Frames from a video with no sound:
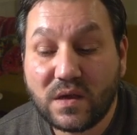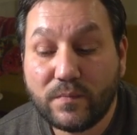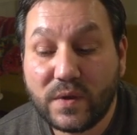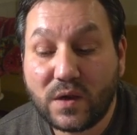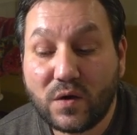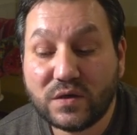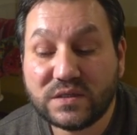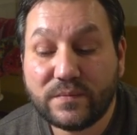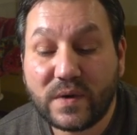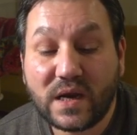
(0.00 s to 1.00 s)
because
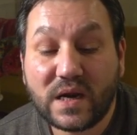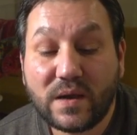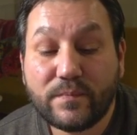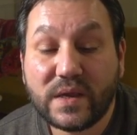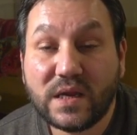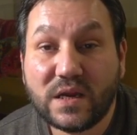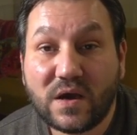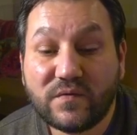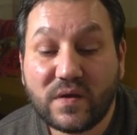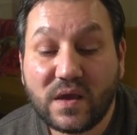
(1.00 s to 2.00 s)
there might not be
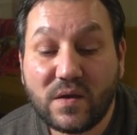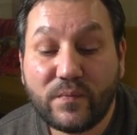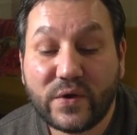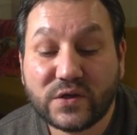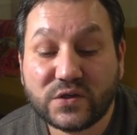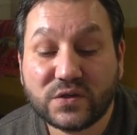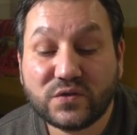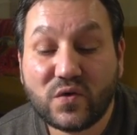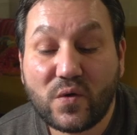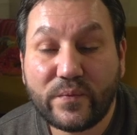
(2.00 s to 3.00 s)
enough air pressure
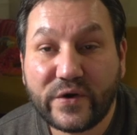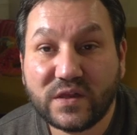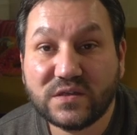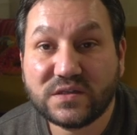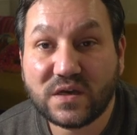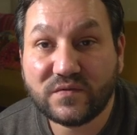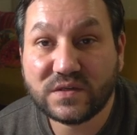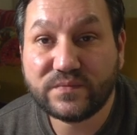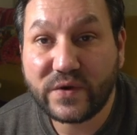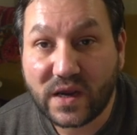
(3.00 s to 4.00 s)
to operate the
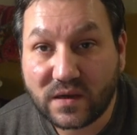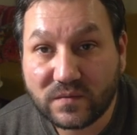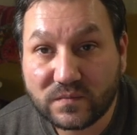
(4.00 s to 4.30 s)
service brake.